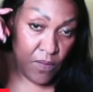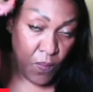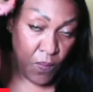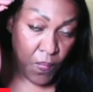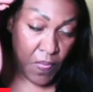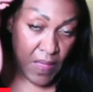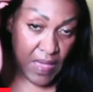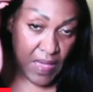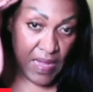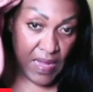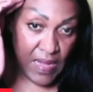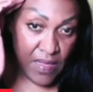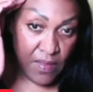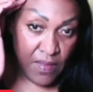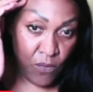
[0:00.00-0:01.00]

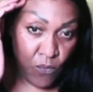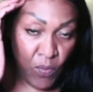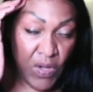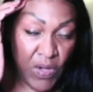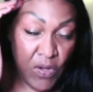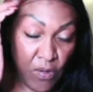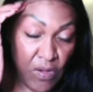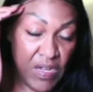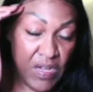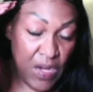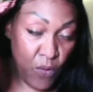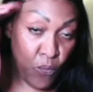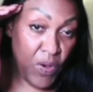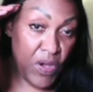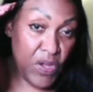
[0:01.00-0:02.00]
and where
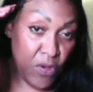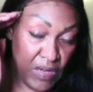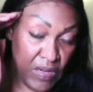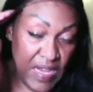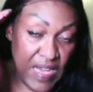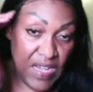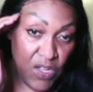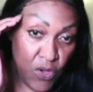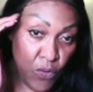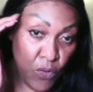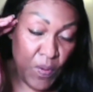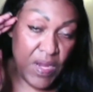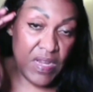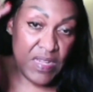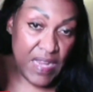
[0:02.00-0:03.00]
you're laying your wig
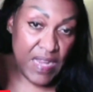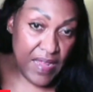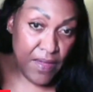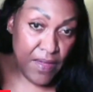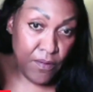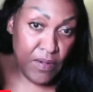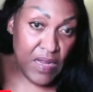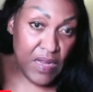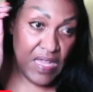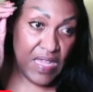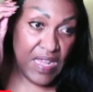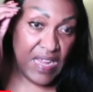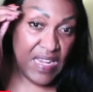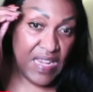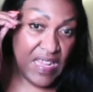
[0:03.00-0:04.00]
down, and
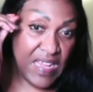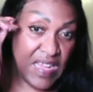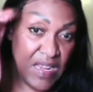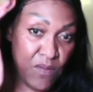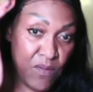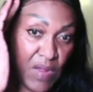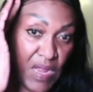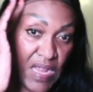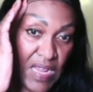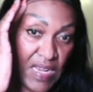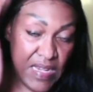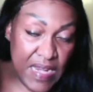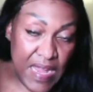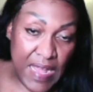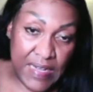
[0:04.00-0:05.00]
it can make it
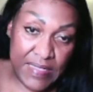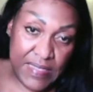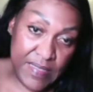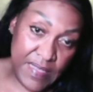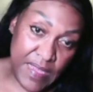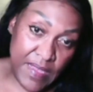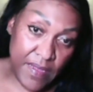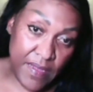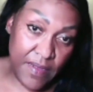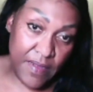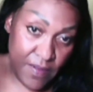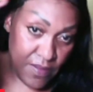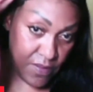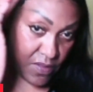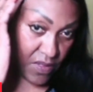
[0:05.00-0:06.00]
not stick.
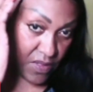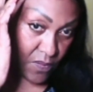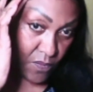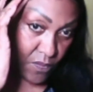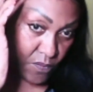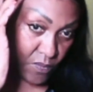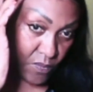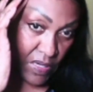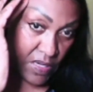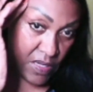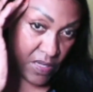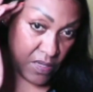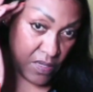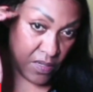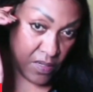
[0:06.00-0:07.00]
But
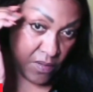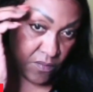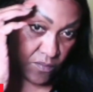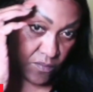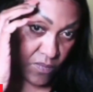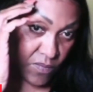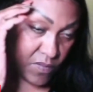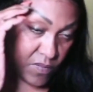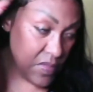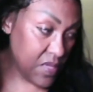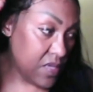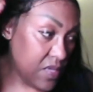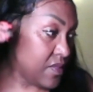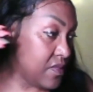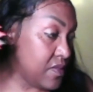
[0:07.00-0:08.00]

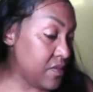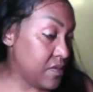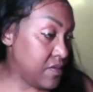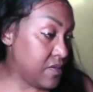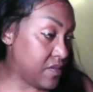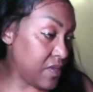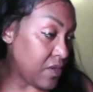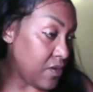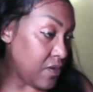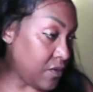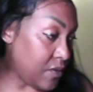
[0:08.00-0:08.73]
so